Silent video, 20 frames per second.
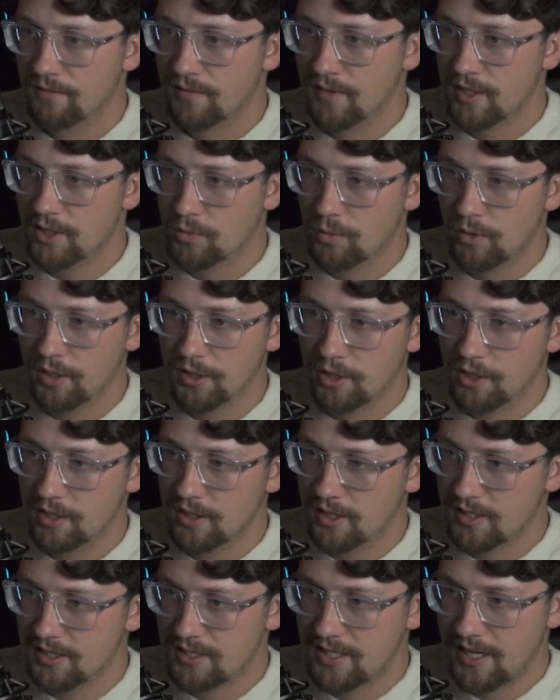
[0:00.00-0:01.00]
This one,
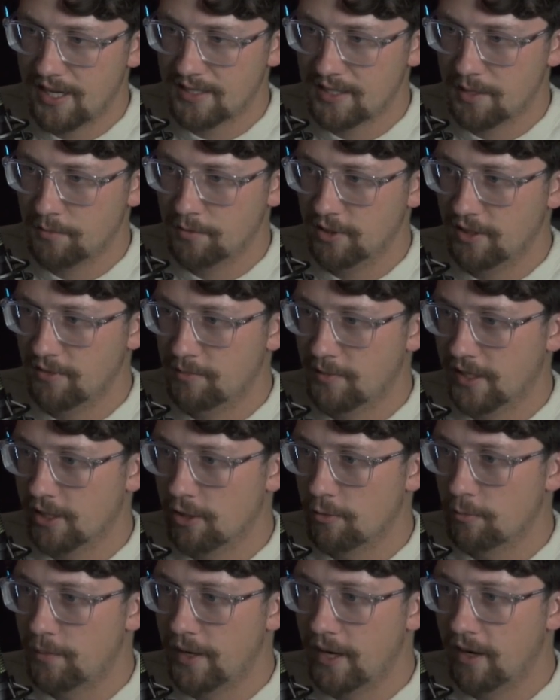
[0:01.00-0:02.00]
good contest, I believe, by
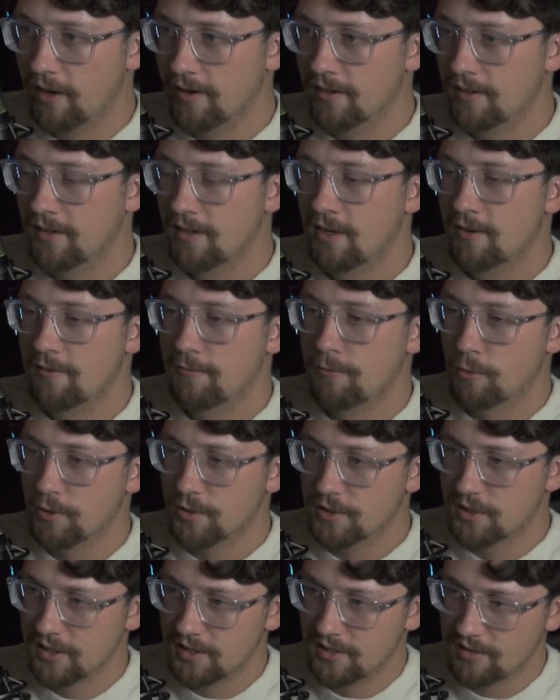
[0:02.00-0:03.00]
Gobert.
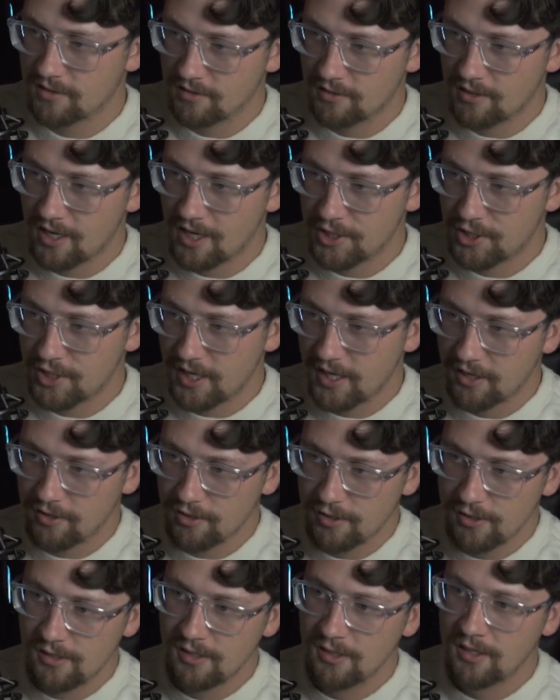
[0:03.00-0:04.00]
Forces launch
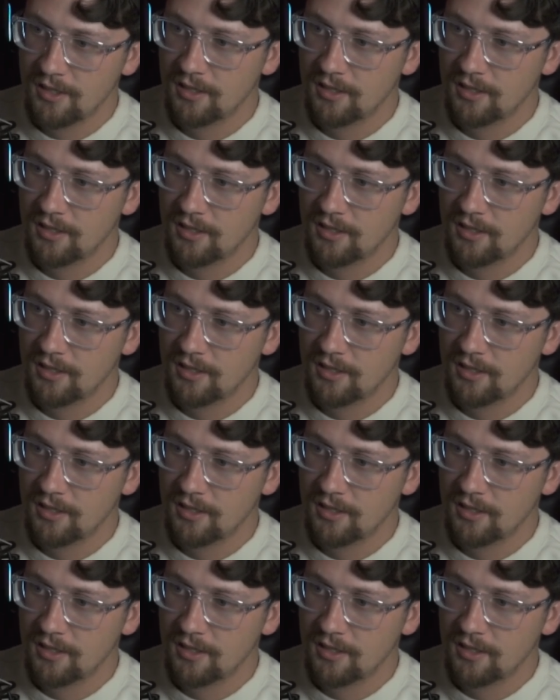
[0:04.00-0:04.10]
angle.